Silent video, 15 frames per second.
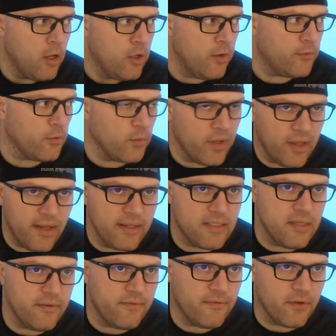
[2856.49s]
You have to
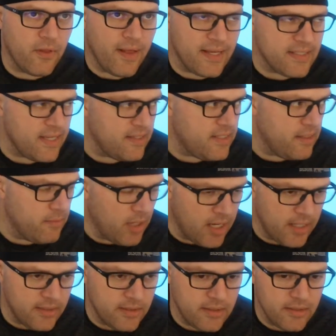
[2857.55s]
realize that for the last 18
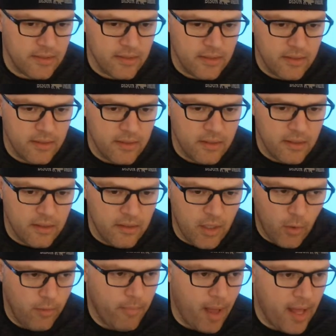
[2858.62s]
months,
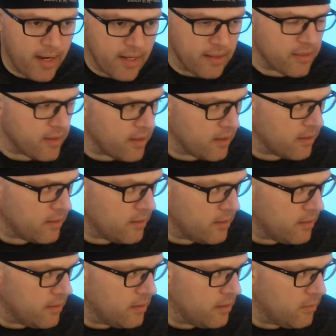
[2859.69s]
no one bought anything.
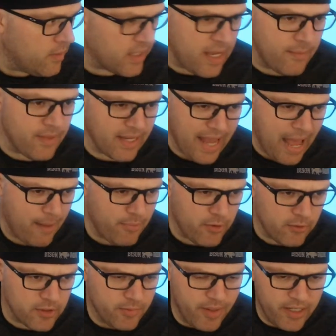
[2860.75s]
When it came to
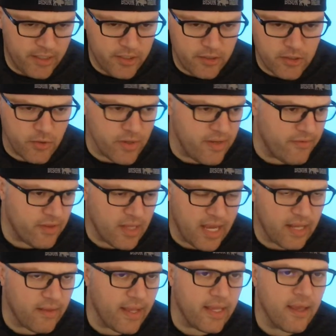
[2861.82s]
capital expenditures or even
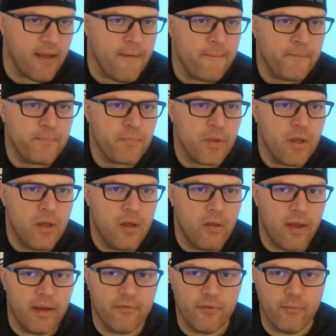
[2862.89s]
like
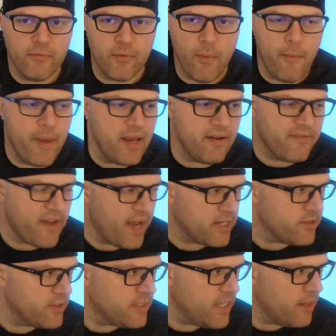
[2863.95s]
from a
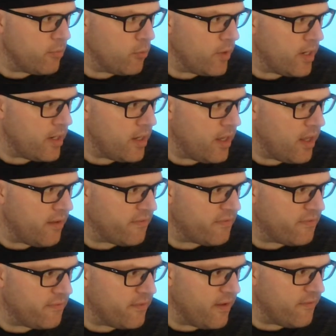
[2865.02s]
manufacturing standpoint,
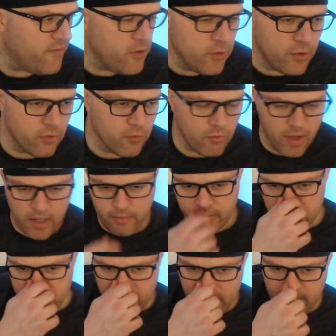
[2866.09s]
if you could run a
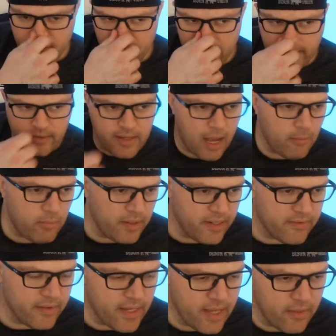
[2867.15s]
machine by
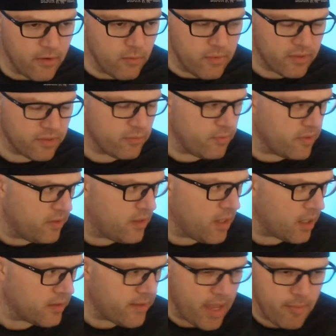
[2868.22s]
cobbling it together with
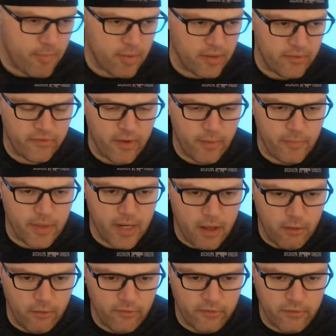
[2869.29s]
duct tape and something
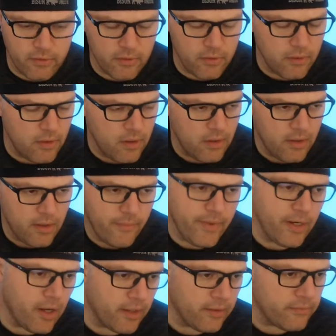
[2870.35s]
else, and I
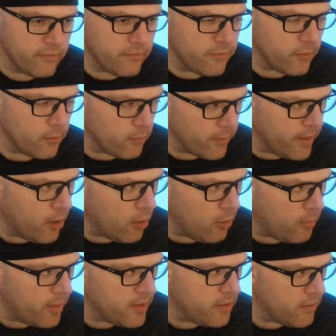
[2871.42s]
mean, not for
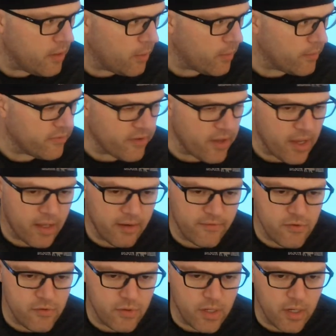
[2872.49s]
real, but you know what I'm saying.
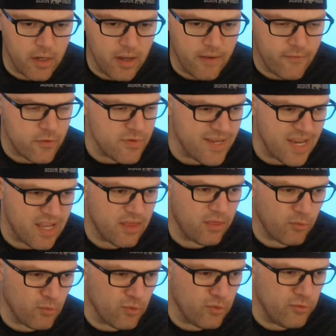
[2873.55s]
If you can
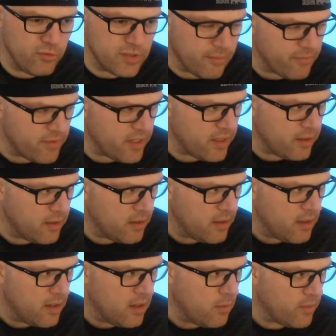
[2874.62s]
get through something
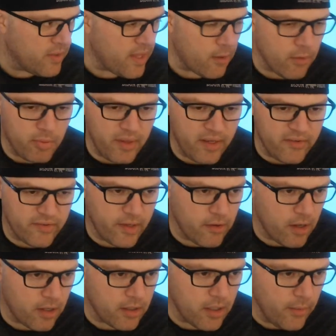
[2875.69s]
without replacing it,
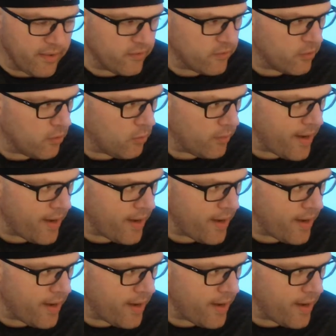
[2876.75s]
you're not going to.